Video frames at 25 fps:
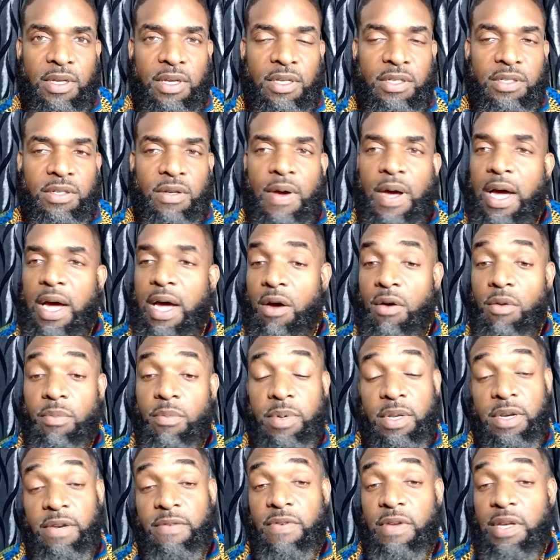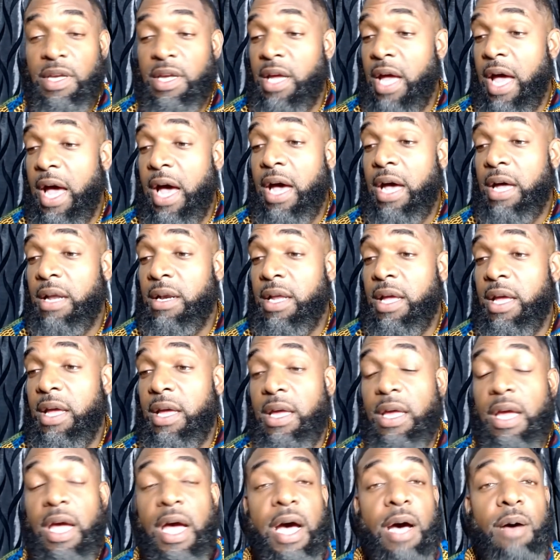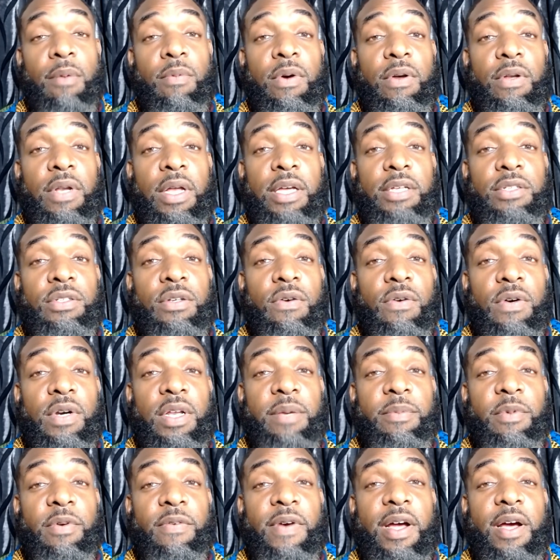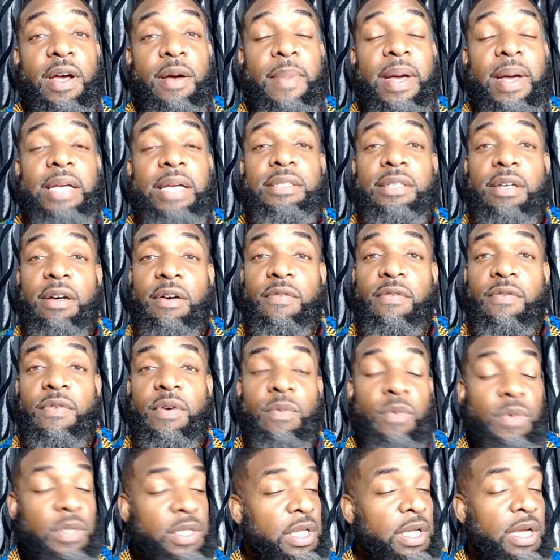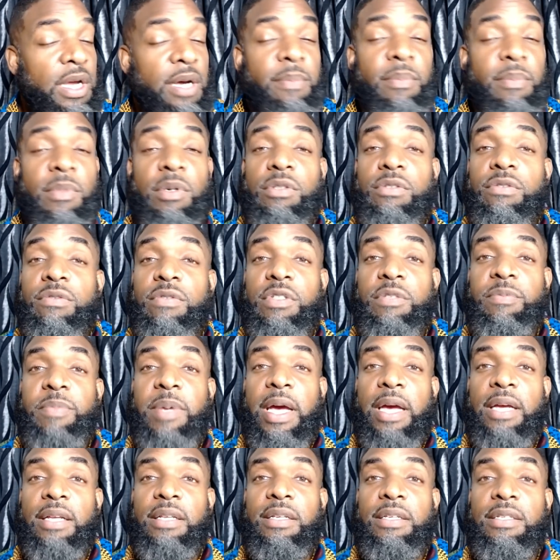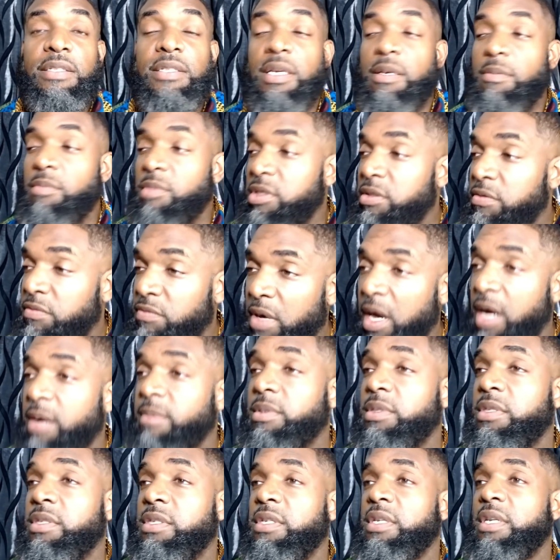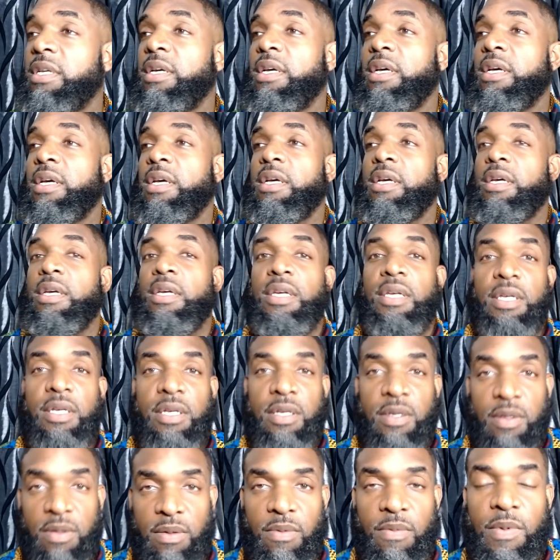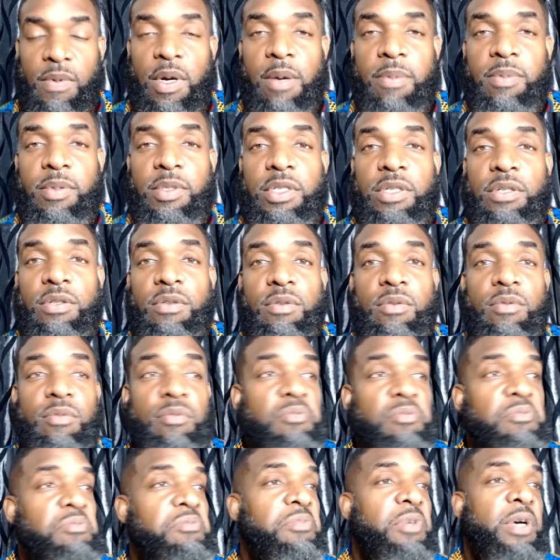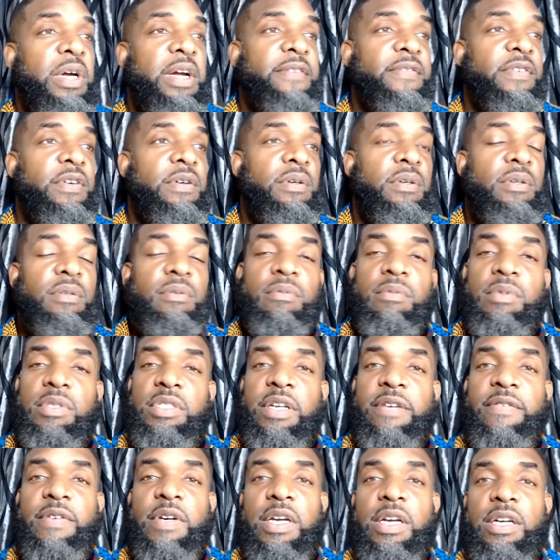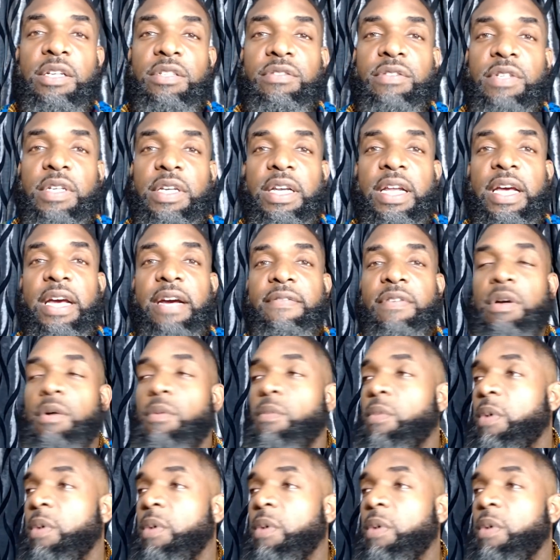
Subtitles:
And so I hope, and if he, I would escort him around myself with the utmost respect and say, Mr. Robinson, welcome to wherever, whichever country in Africa.